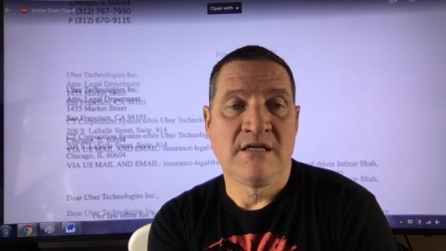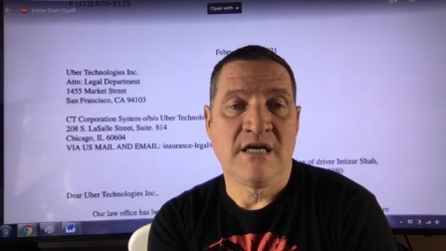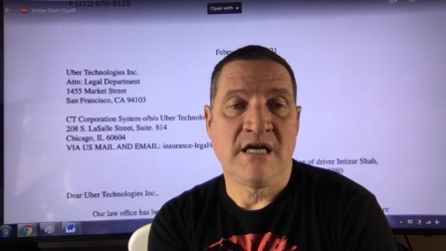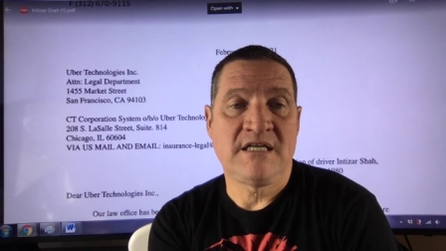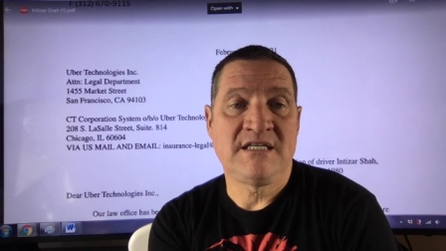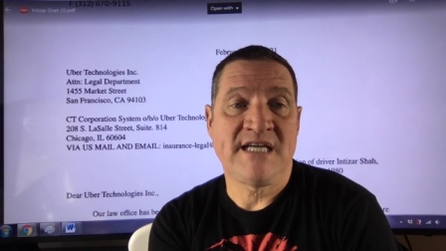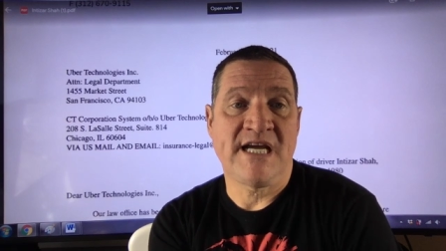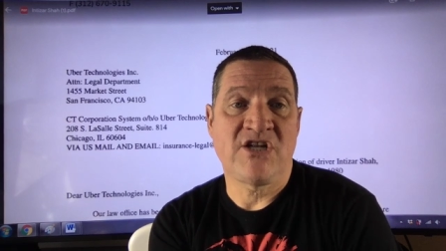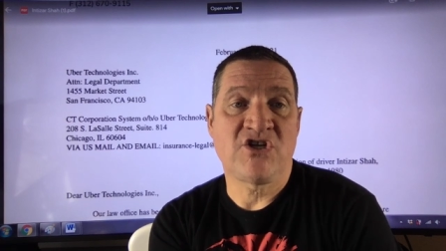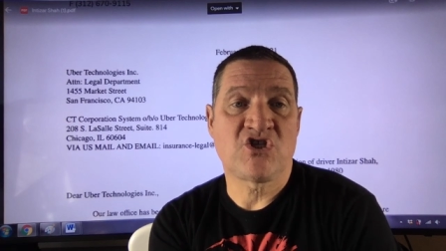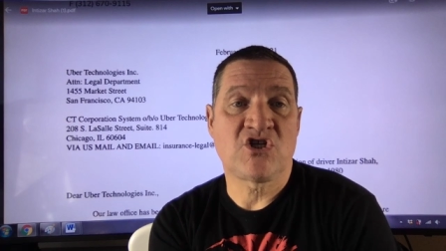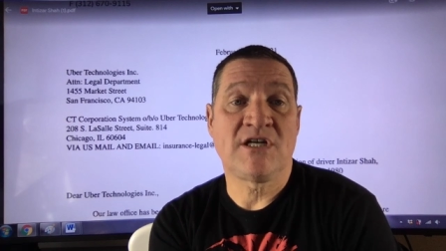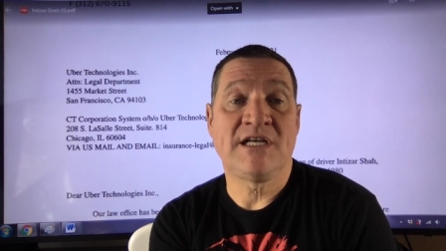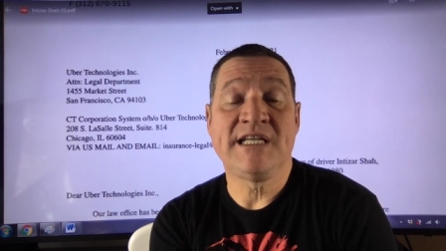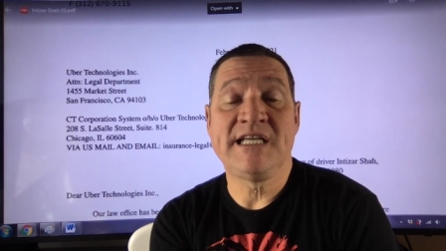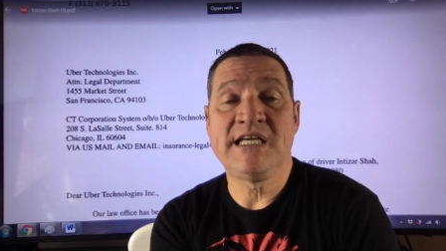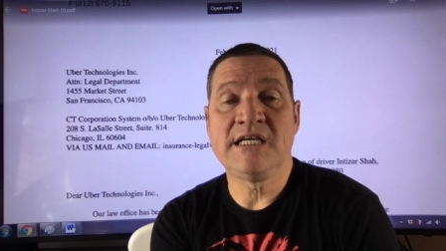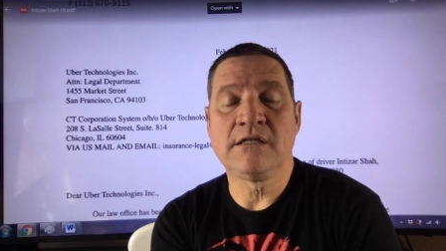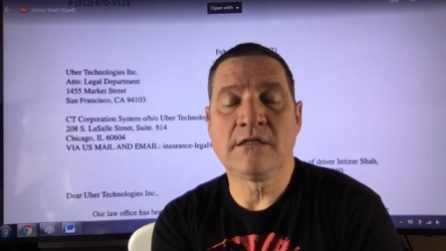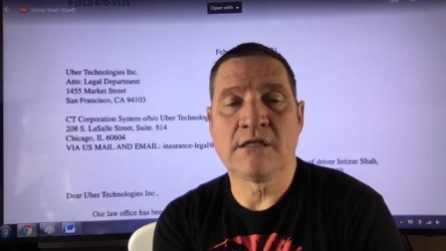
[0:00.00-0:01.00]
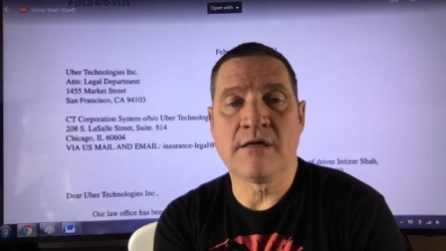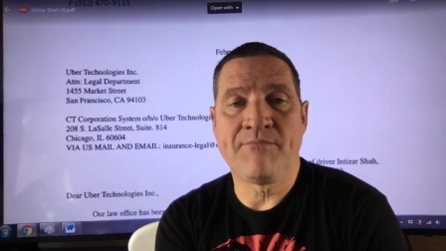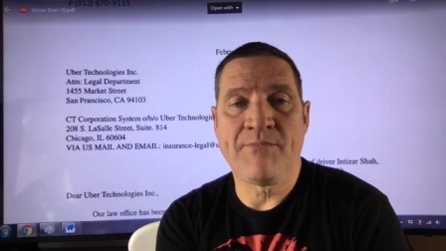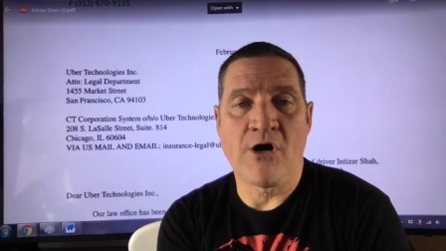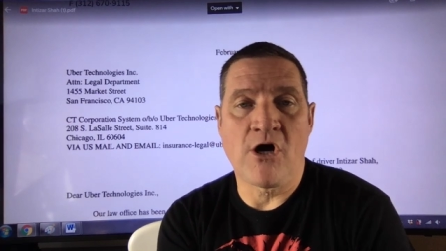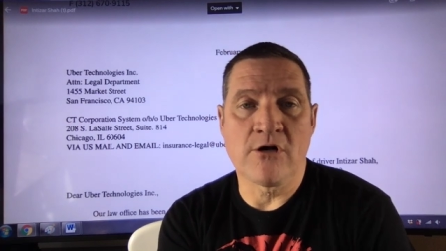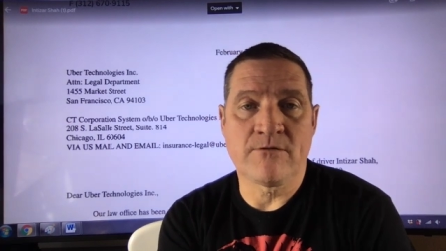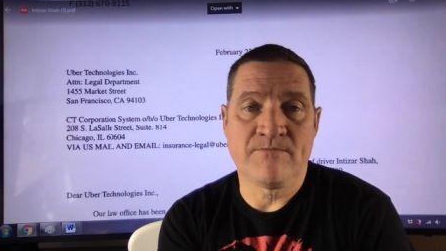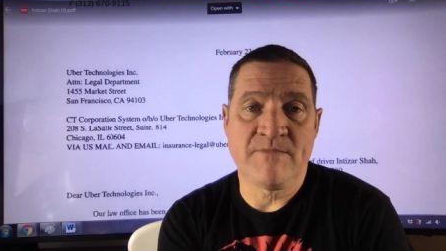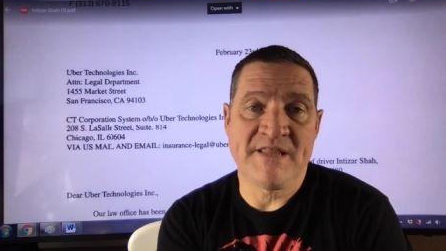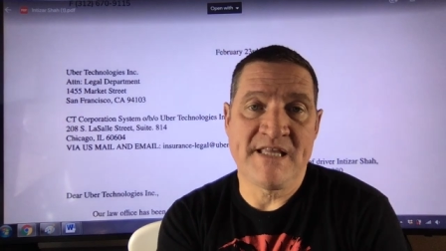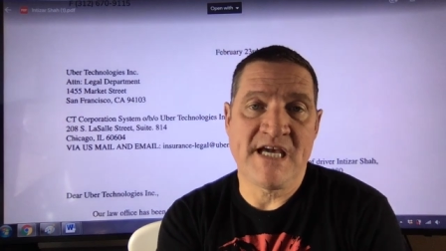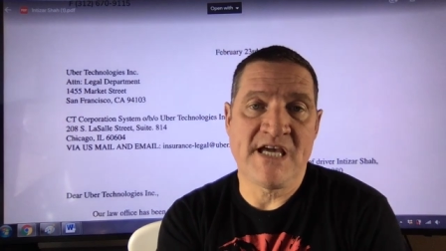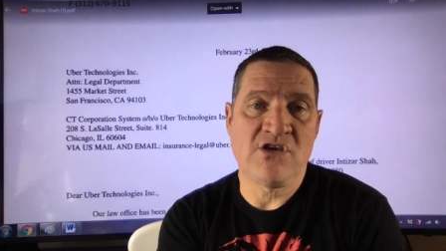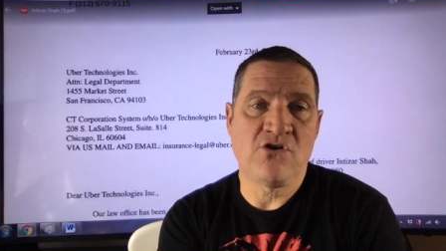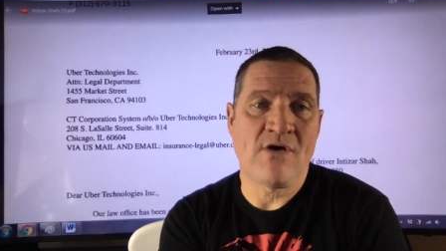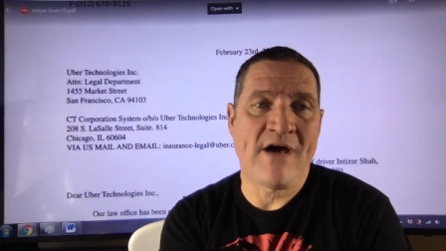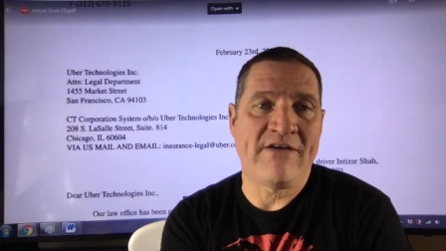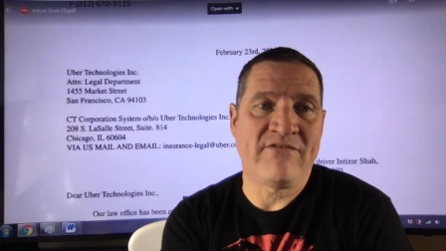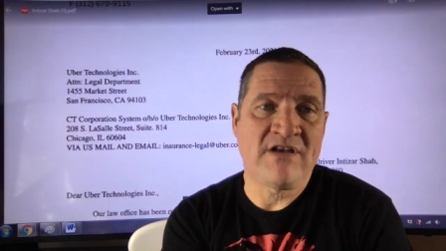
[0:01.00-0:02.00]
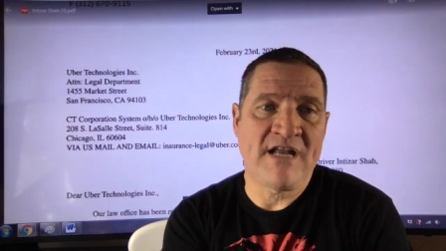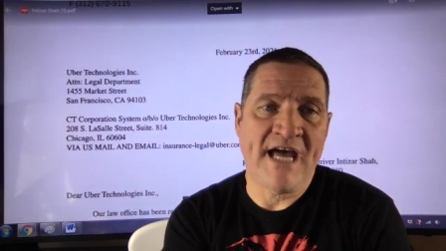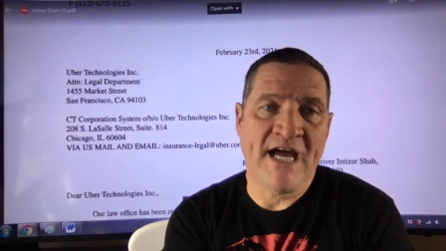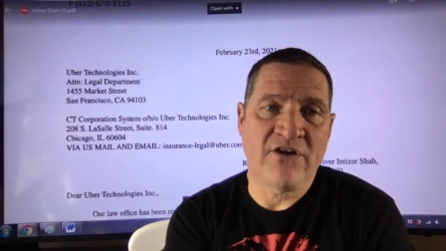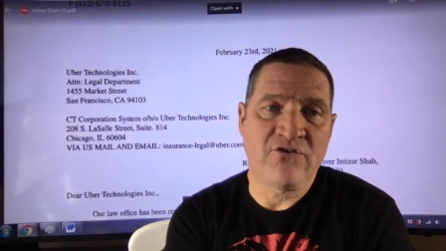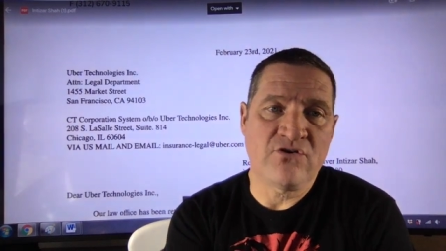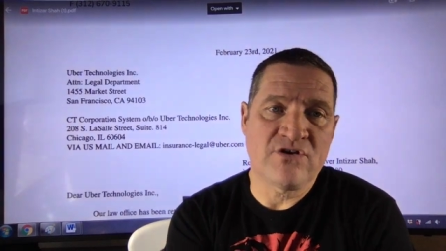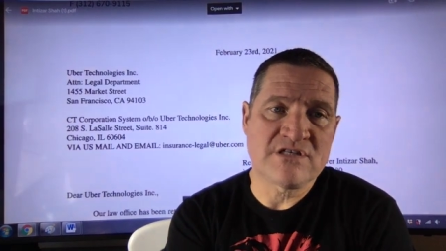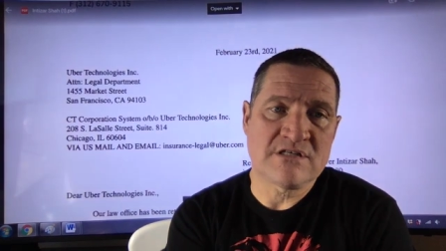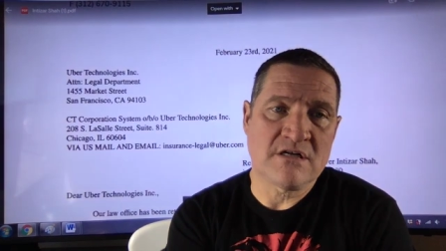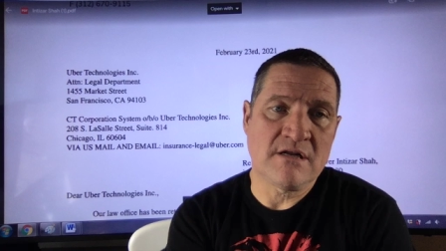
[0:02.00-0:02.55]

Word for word: Attention Legal Department. There you have an address,